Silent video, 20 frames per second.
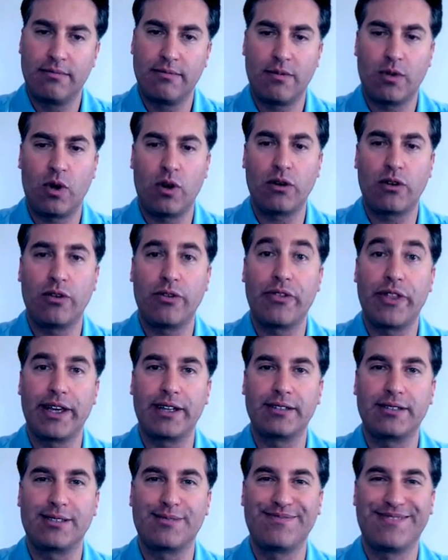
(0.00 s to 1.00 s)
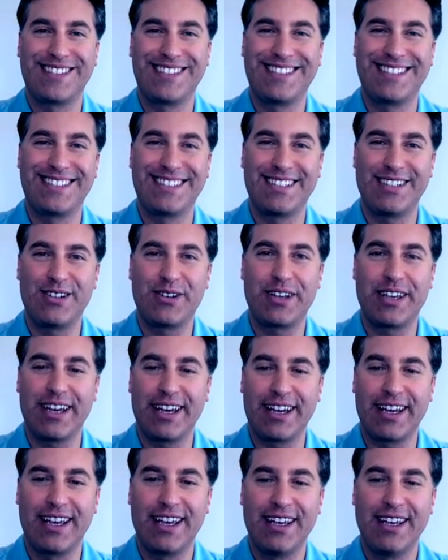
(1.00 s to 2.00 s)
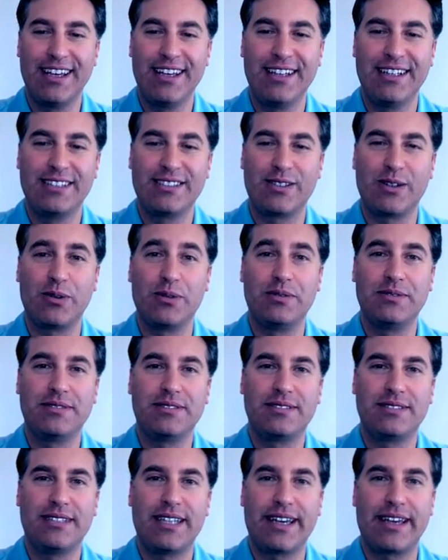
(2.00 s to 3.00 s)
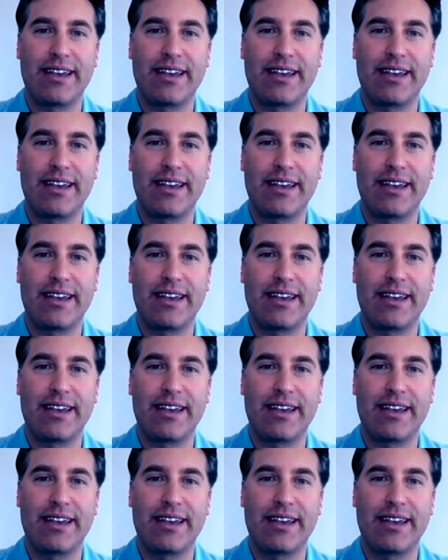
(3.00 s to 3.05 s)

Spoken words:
all good things. Okay, so take